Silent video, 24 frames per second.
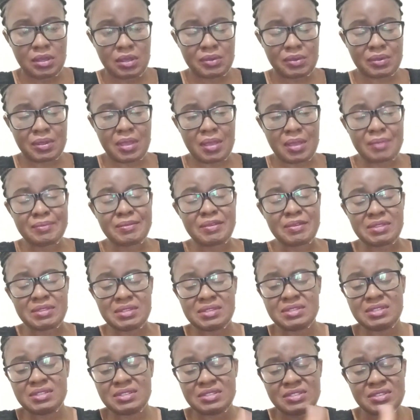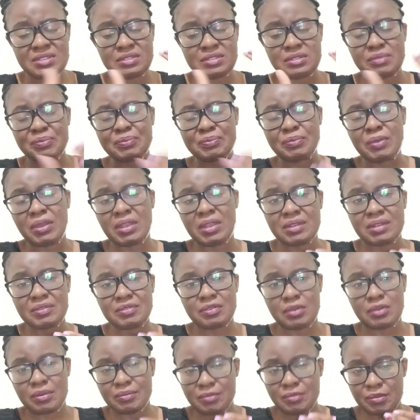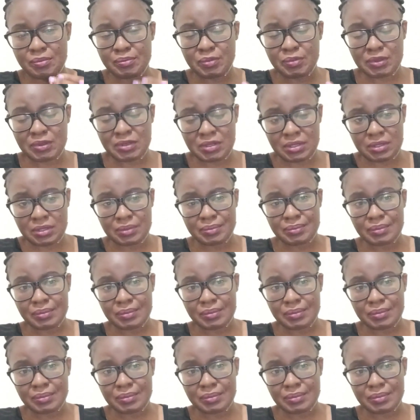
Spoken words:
Okay, but this is just pain from the body.